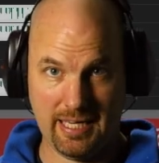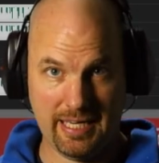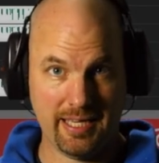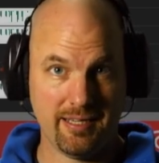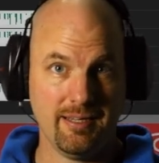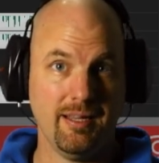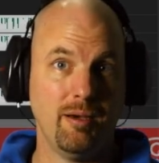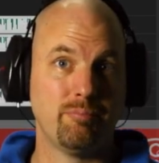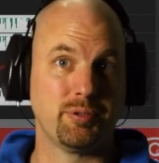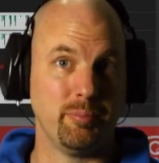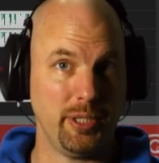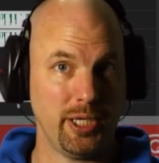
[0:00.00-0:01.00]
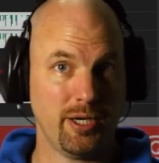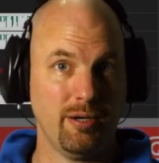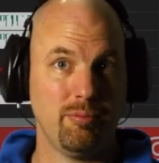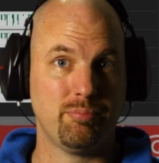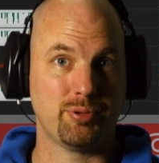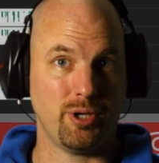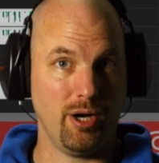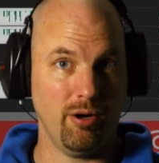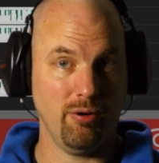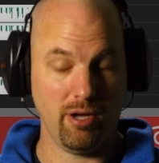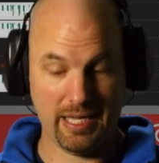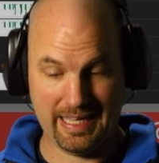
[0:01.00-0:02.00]
in Premiere
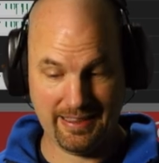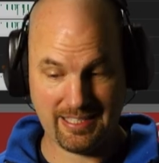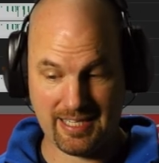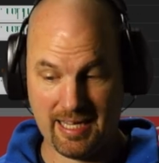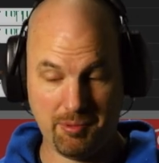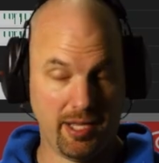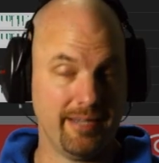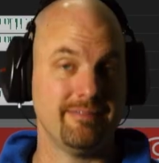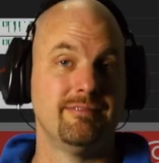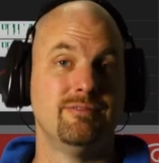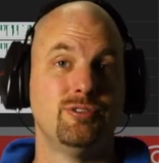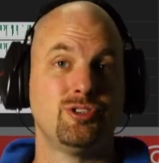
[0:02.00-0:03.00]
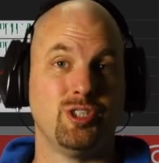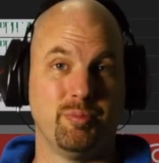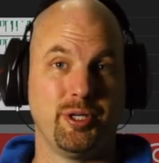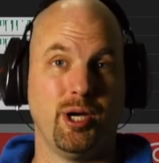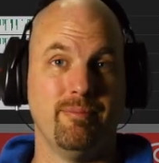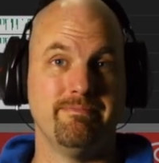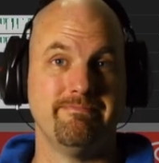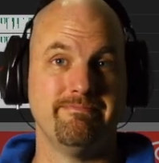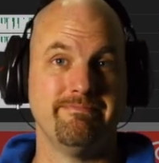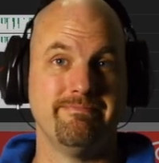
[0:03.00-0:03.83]
Pro in the timeline. Super dope.